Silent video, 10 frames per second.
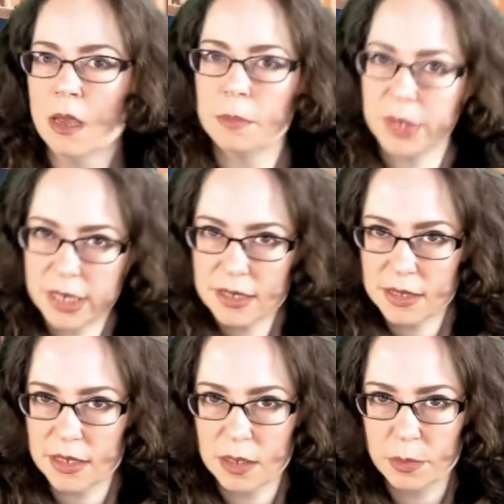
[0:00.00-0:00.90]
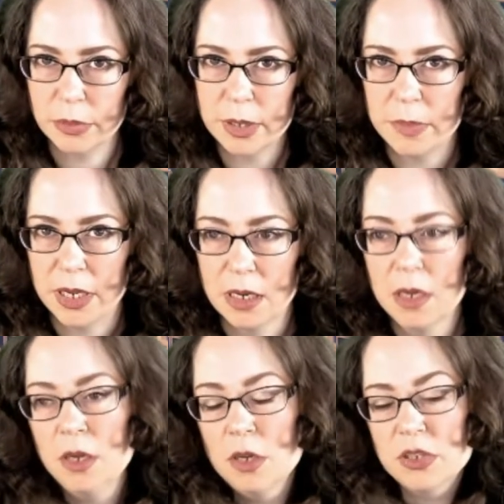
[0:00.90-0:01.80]
Biggest disappointment.
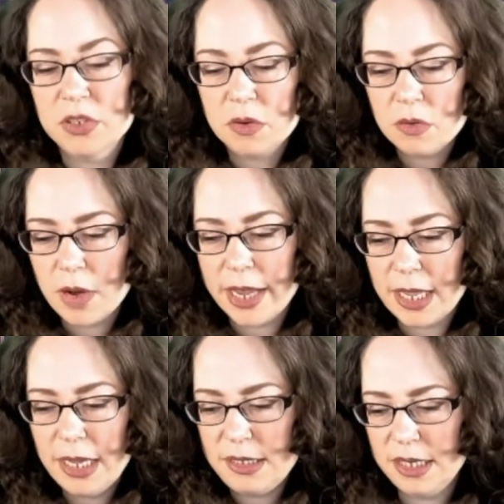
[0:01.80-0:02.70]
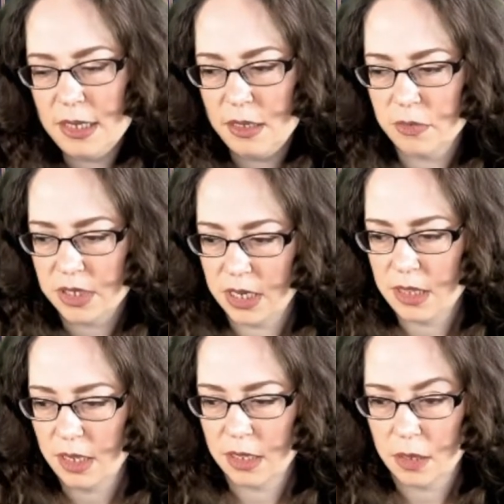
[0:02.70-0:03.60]
So I can't say there was
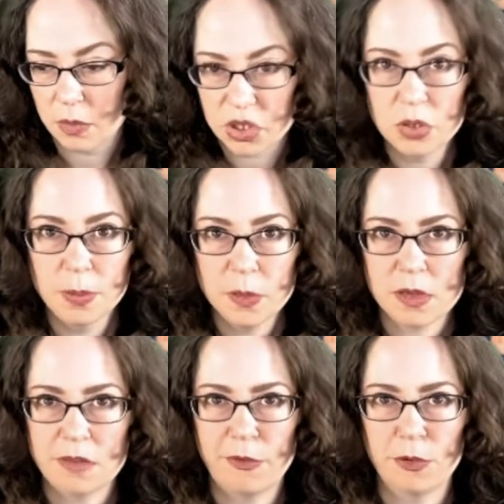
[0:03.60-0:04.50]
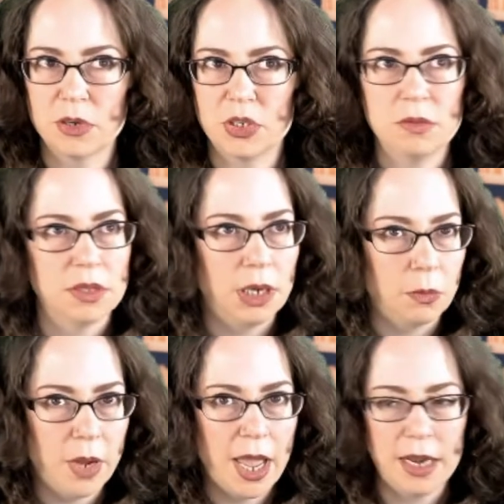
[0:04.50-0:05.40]
anything that I was super looking forward to that I
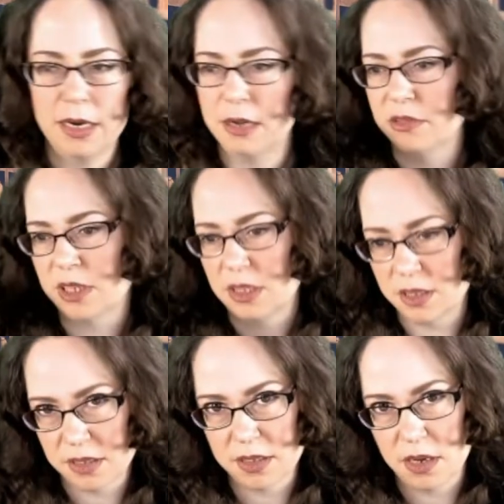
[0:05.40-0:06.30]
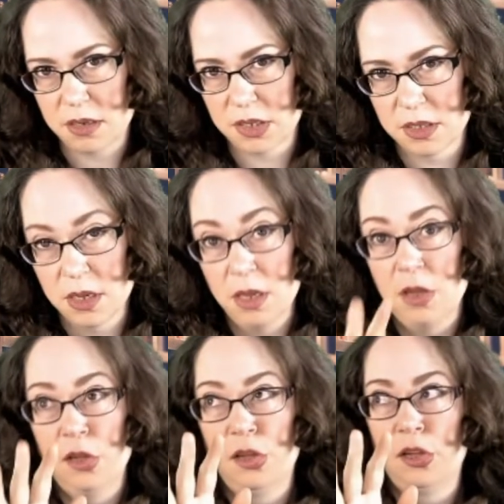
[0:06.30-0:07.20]
read and I was like, this sucks.
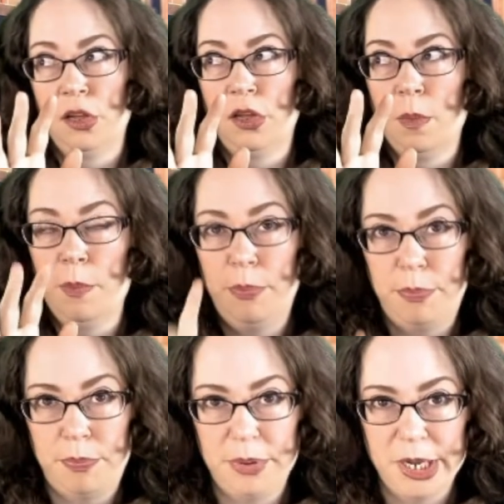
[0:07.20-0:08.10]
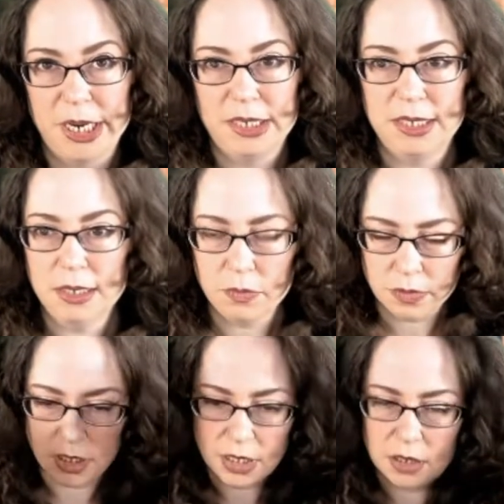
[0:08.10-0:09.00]
But I did
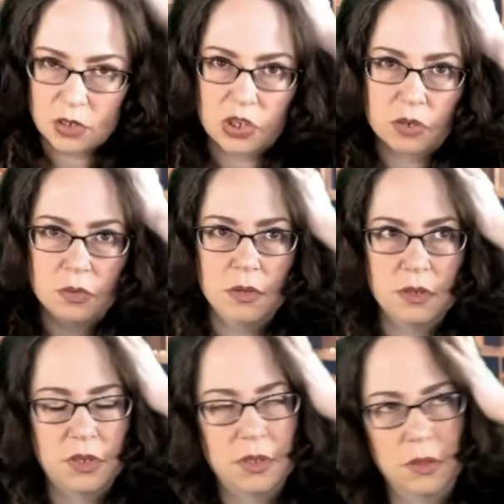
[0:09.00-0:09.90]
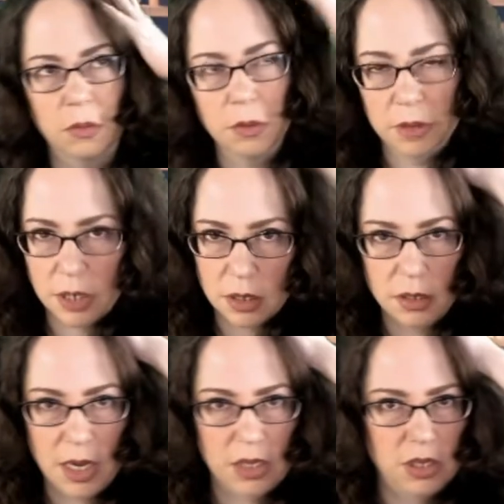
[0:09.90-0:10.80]
read a short story
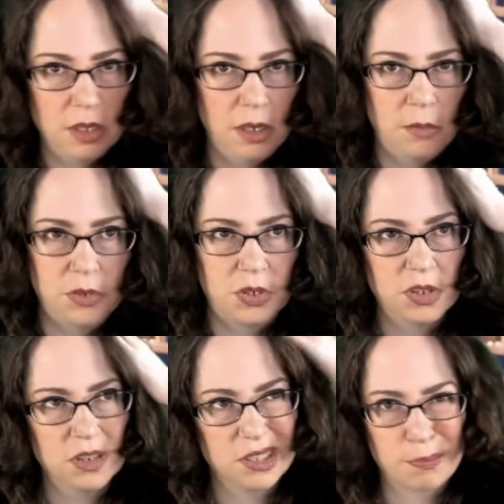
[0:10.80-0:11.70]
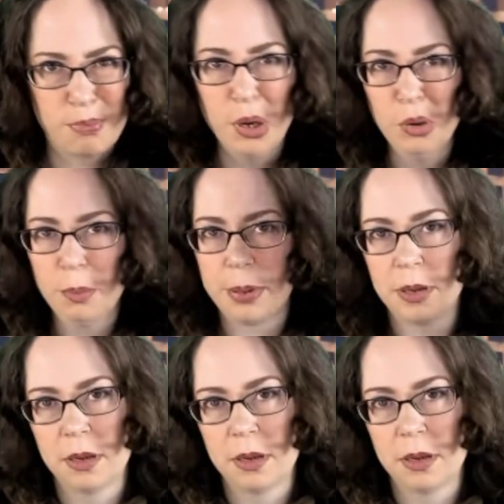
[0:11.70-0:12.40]
collection that was just poop.